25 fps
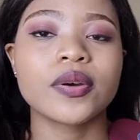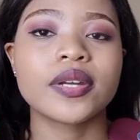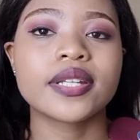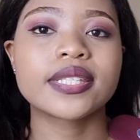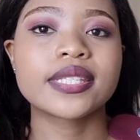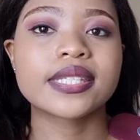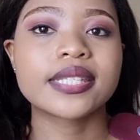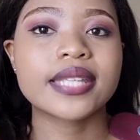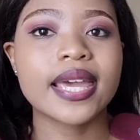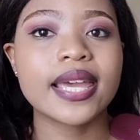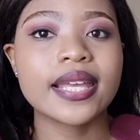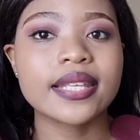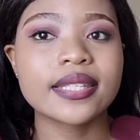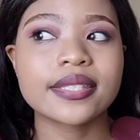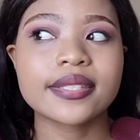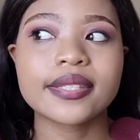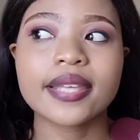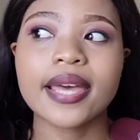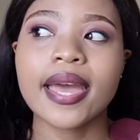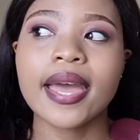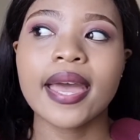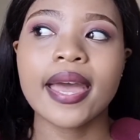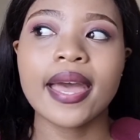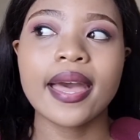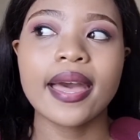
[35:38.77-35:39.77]
it stays
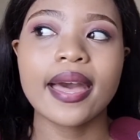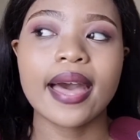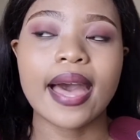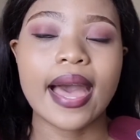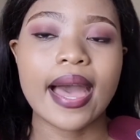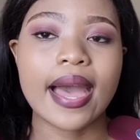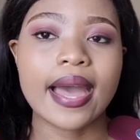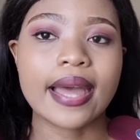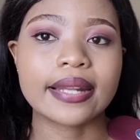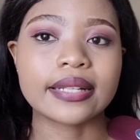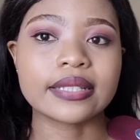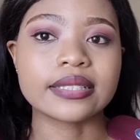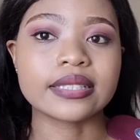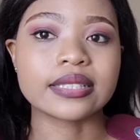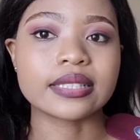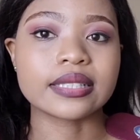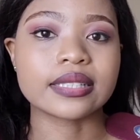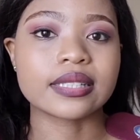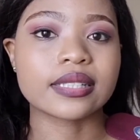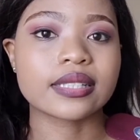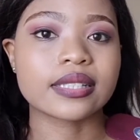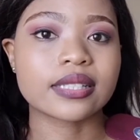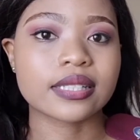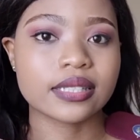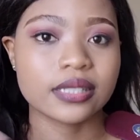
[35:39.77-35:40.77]
there and
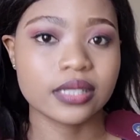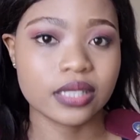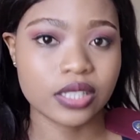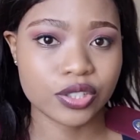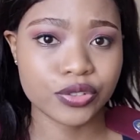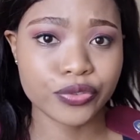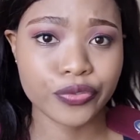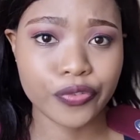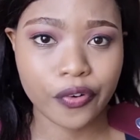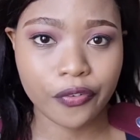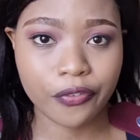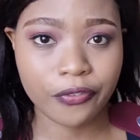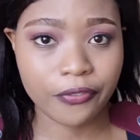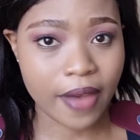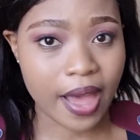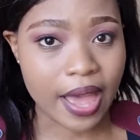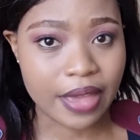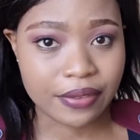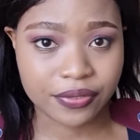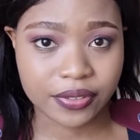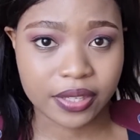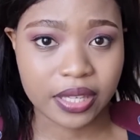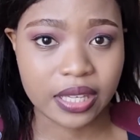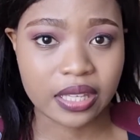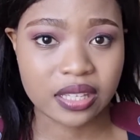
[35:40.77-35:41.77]
is for
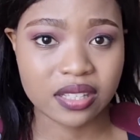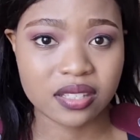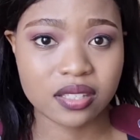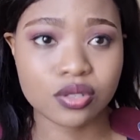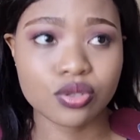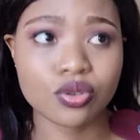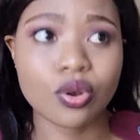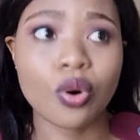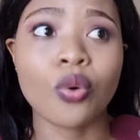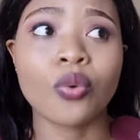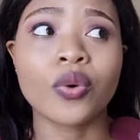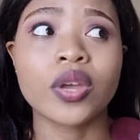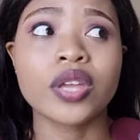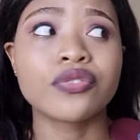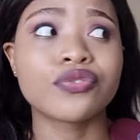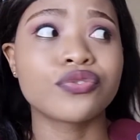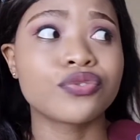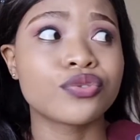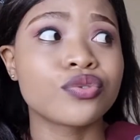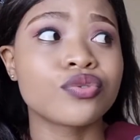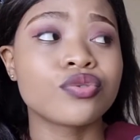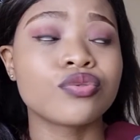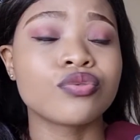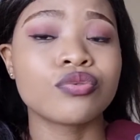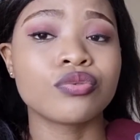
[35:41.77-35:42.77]
5 years. So if
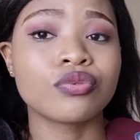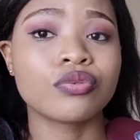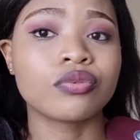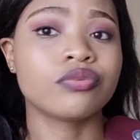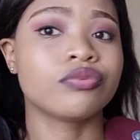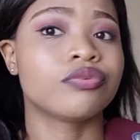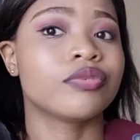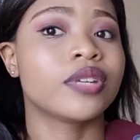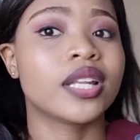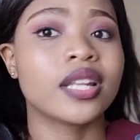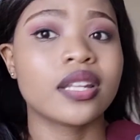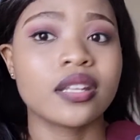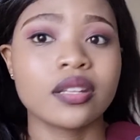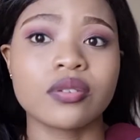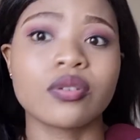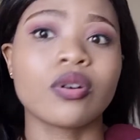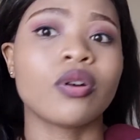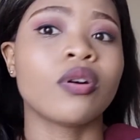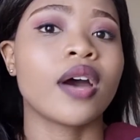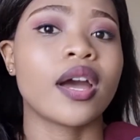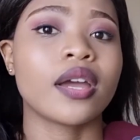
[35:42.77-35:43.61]
you really know